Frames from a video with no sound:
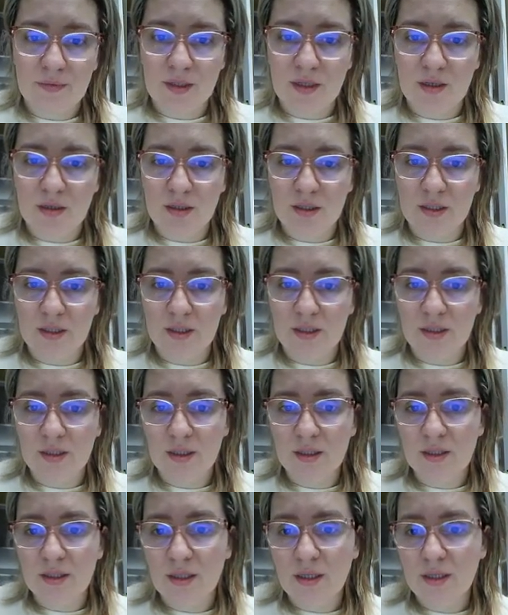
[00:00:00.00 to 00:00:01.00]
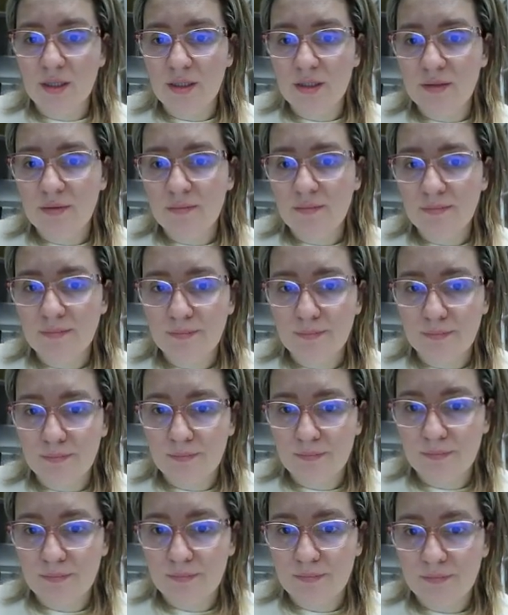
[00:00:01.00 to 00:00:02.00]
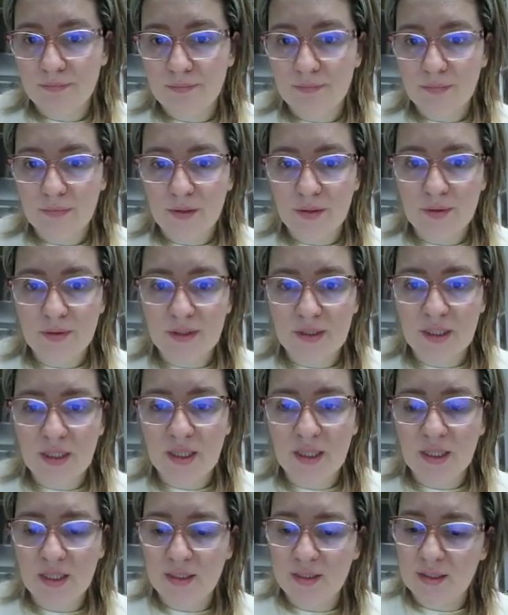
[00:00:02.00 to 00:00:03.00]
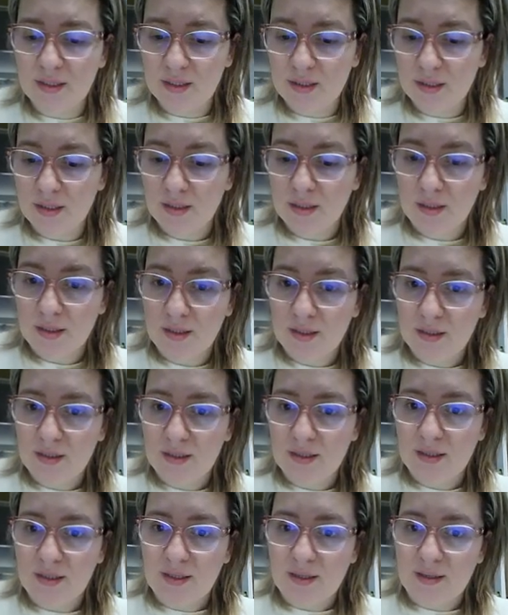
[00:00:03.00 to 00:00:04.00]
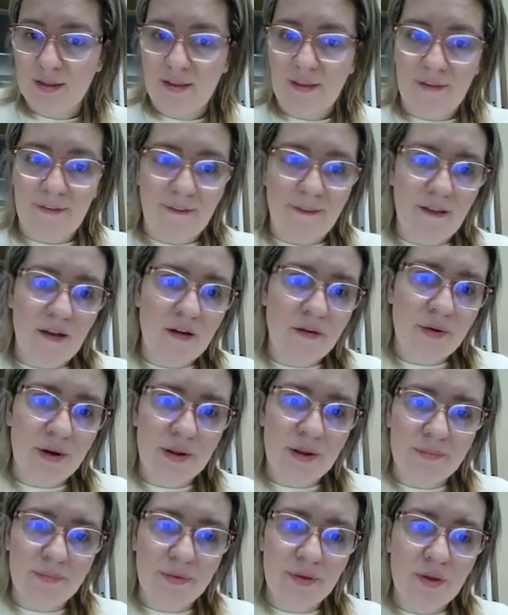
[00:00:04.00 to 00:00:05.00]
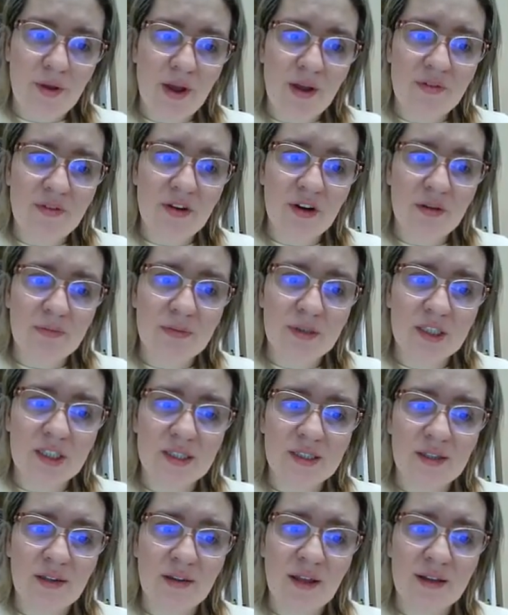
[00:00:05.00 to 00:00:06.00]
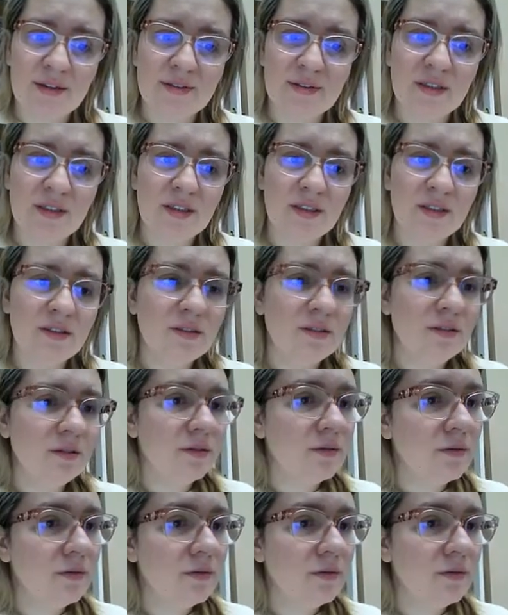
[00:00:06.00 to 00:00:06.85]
You see this? Alright, you have your image selected.